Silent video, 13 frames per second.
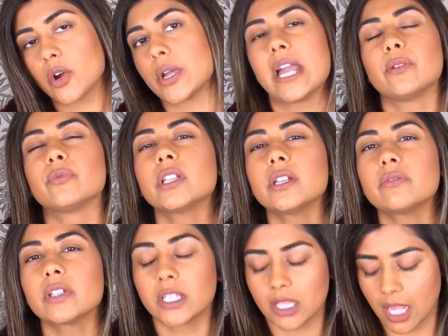Okay, I really,
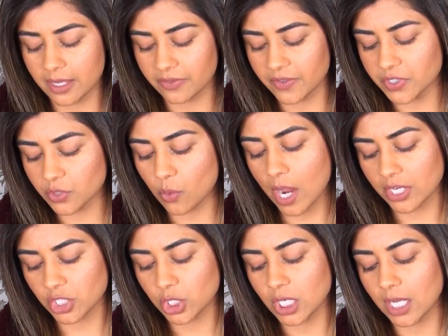really like this
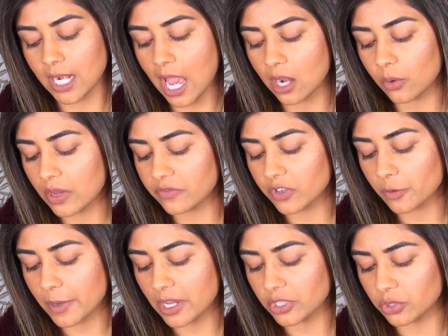question. How do I feel
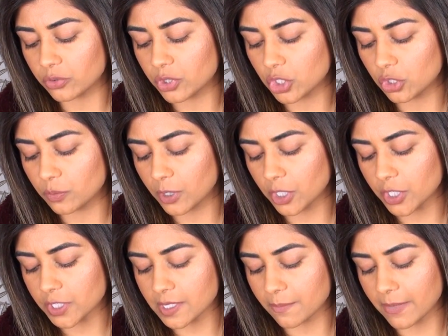about
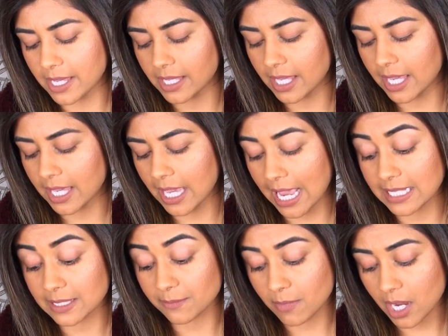YouTubers making
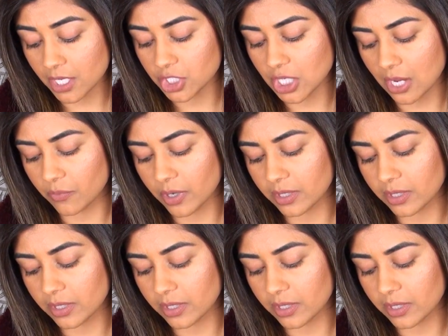as much and